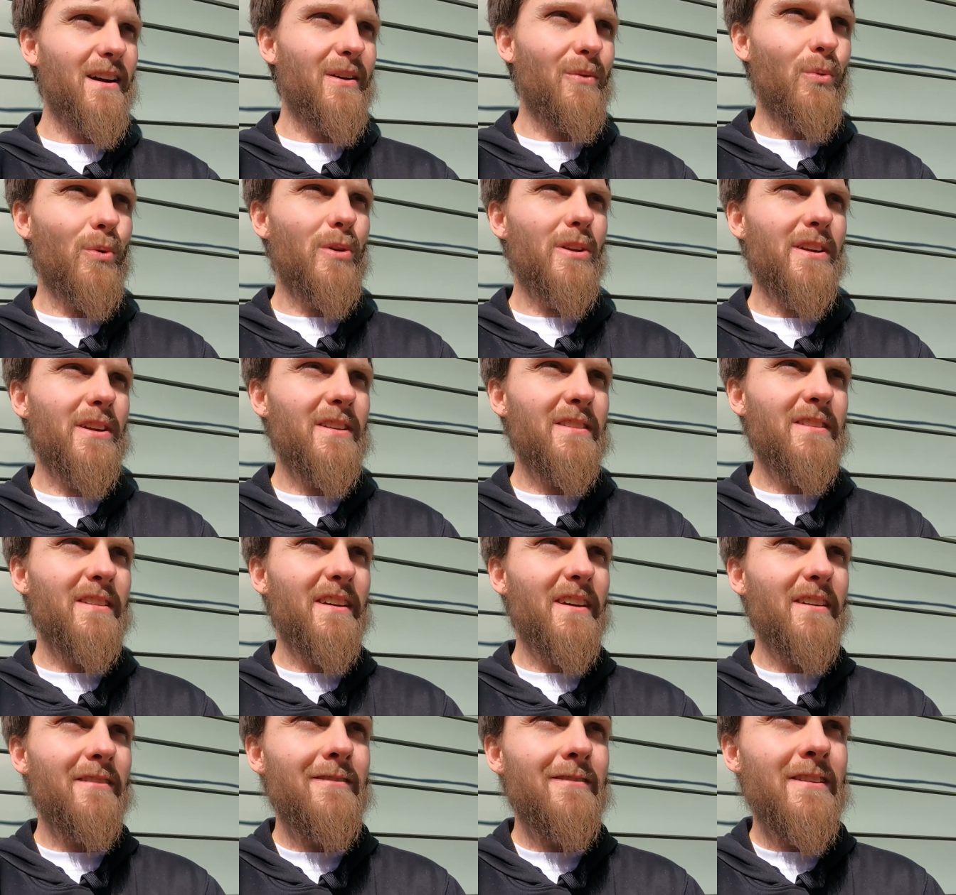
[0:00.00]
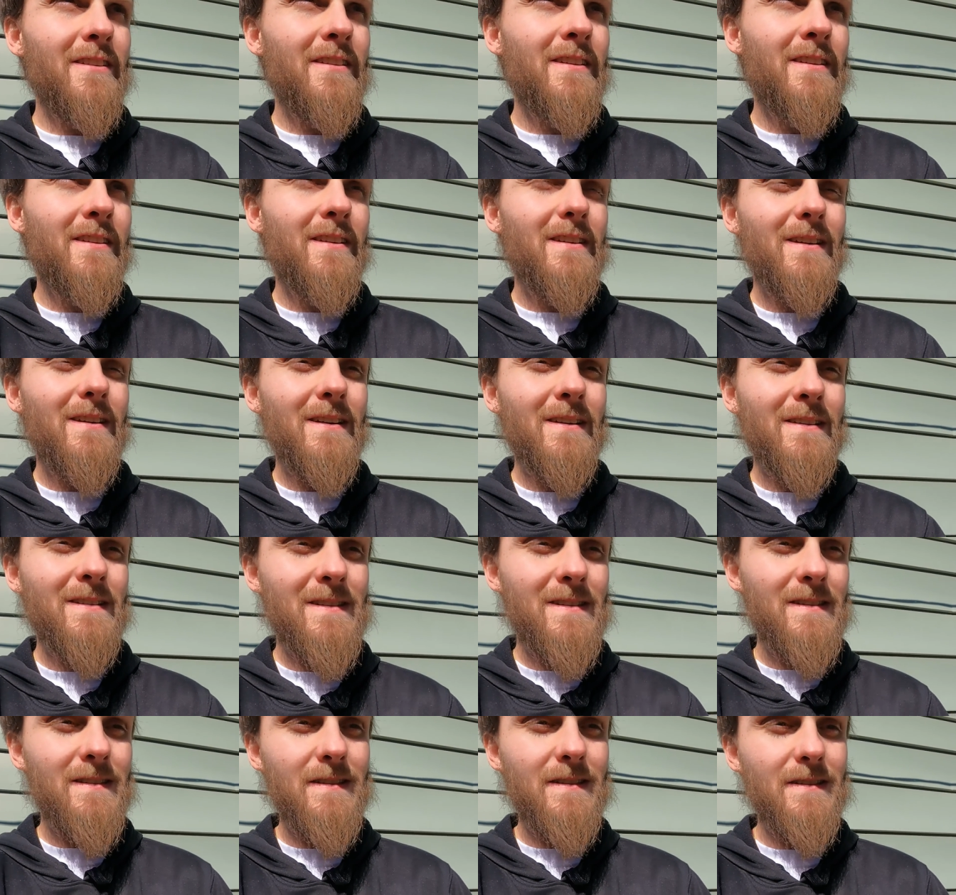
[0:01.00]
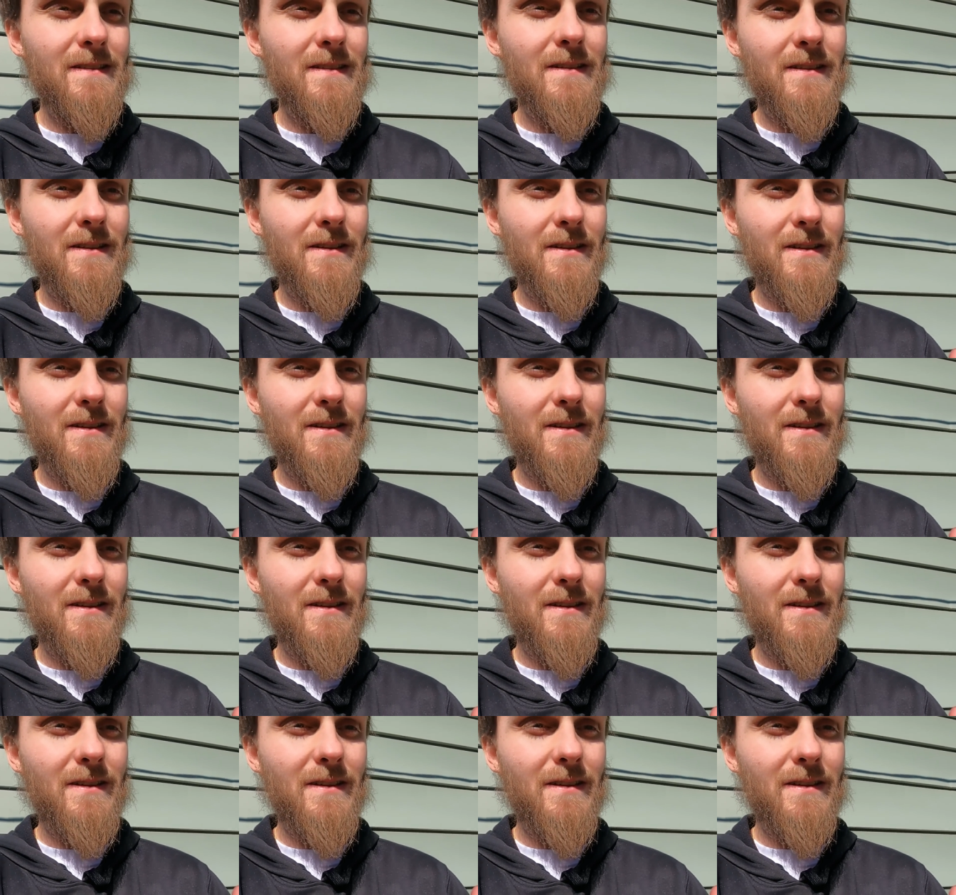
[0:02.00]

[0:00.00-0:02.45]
I want to get to heaven and see